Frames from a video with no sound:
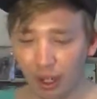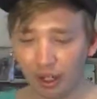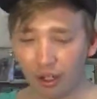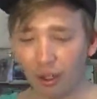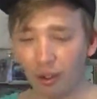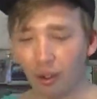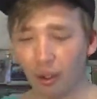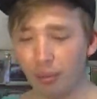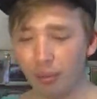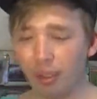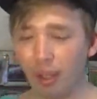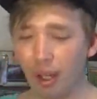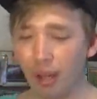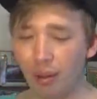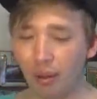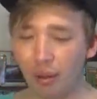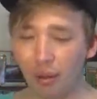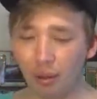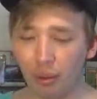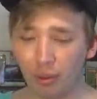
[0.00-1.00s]
don't know what I'm. I
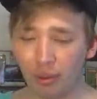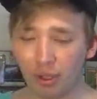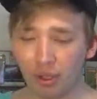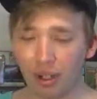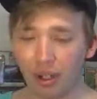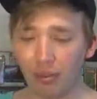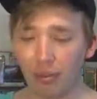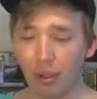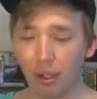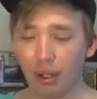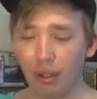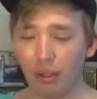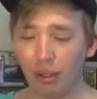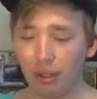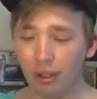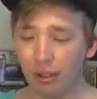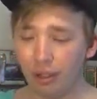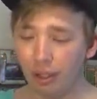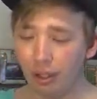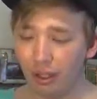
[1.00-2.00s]
don't know what I'm talking about.
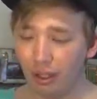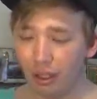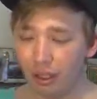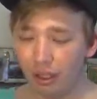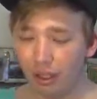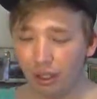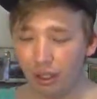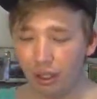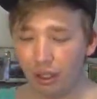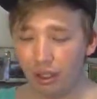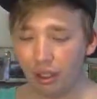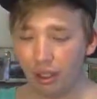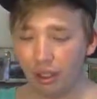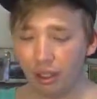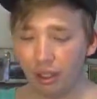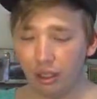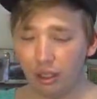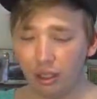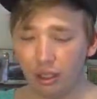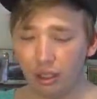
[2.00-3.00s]

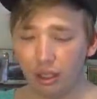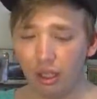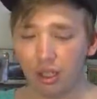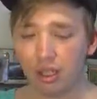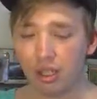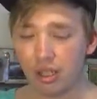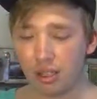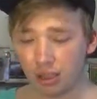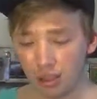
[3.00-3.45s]
this